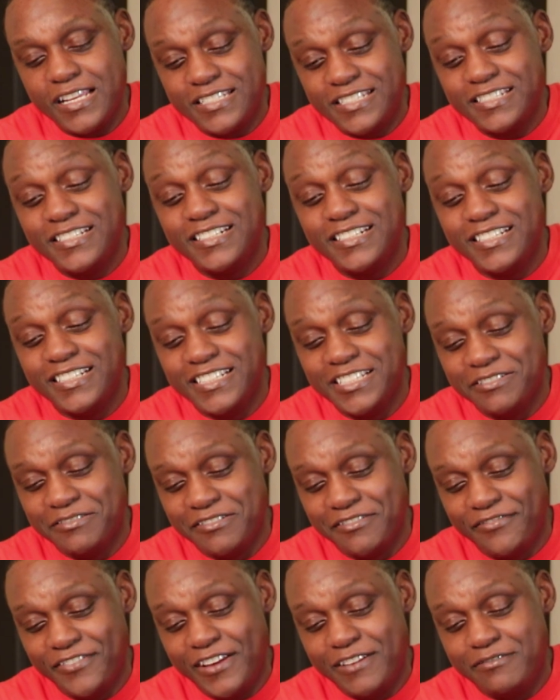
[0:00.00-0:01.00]
I should have did it
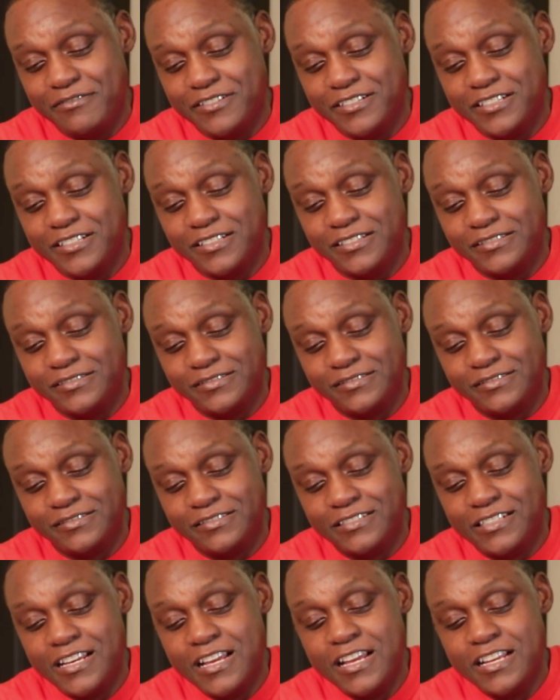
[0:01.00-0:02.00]
with Faith were here.
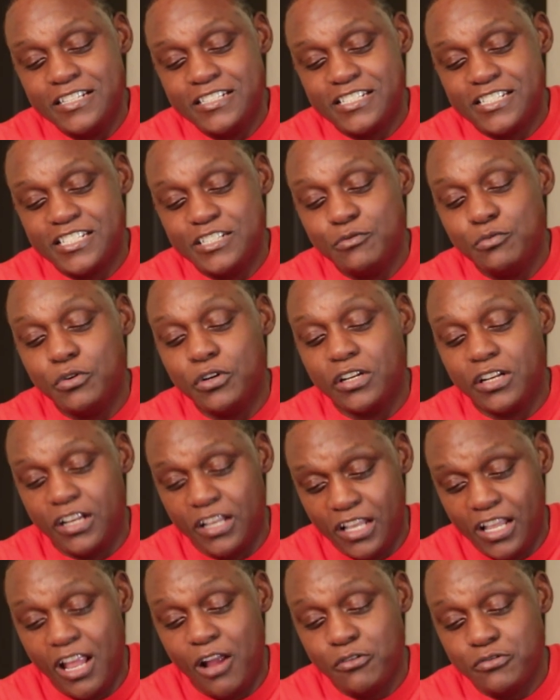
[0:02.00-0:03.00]
She would have
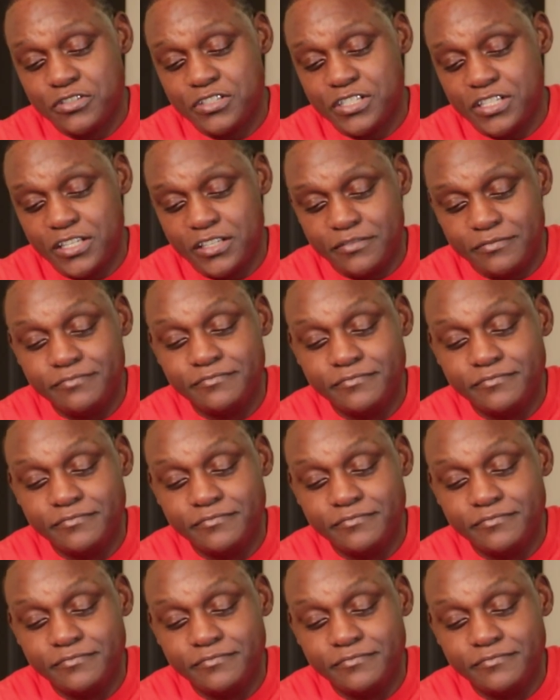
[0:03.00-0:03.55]
lost it.